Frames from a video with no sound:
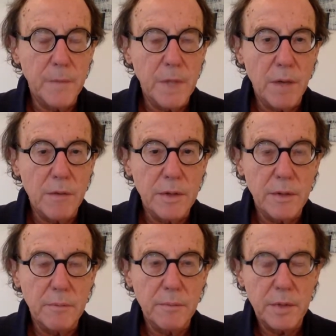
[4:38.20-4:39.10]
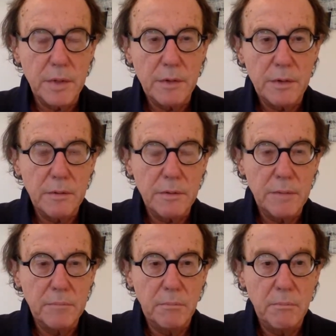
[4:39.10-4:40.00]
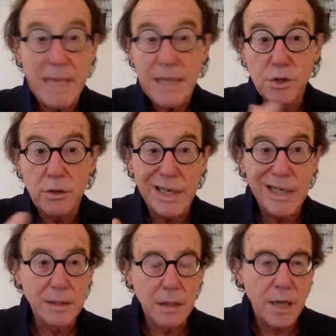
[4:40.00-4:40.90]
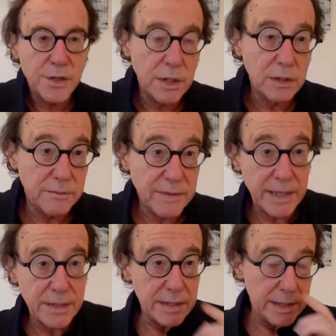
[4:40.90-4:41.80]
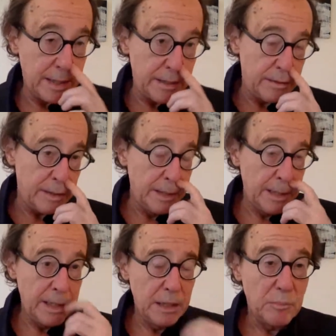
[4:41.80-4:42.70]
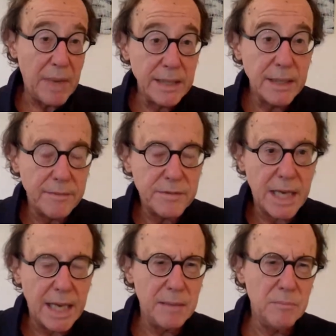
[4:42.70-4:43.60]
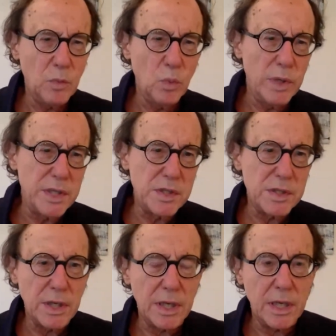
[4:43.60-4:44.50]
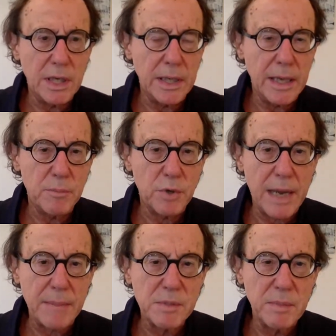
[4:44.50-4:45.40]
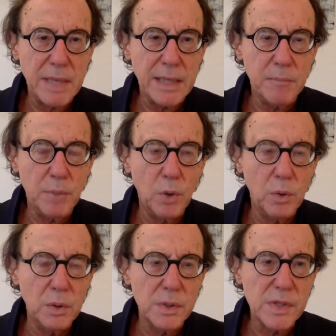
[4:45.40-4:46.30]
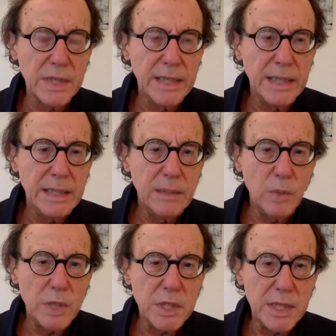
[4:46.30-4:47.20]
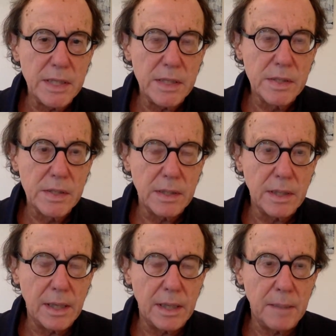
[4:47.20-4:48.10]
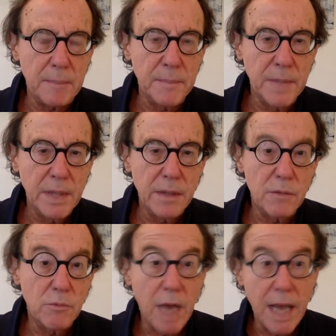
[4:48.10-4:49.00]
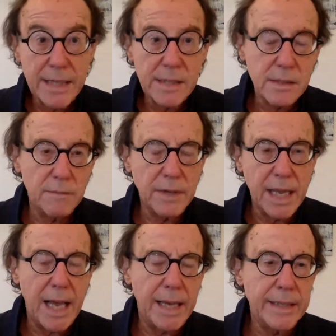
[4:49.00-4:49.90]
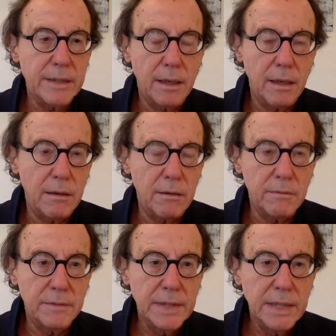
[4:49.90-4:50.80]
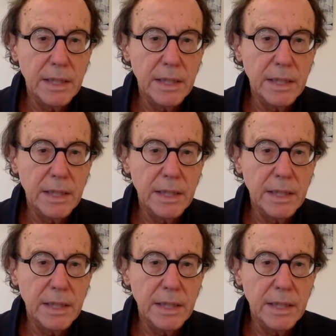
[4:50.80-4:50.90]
the major ideological event in my lifetime, and perhaps many polls, which is the rise of a kind of